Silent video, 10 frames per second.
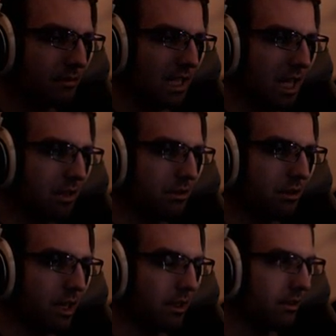How'd your
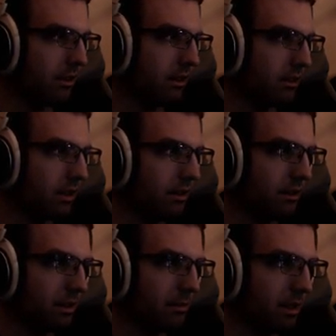Dragon's Crown go
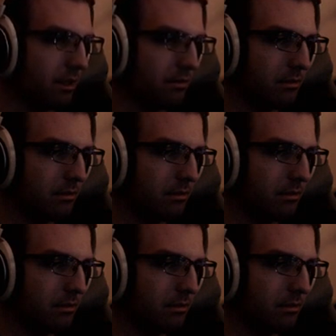yesterday, Peg?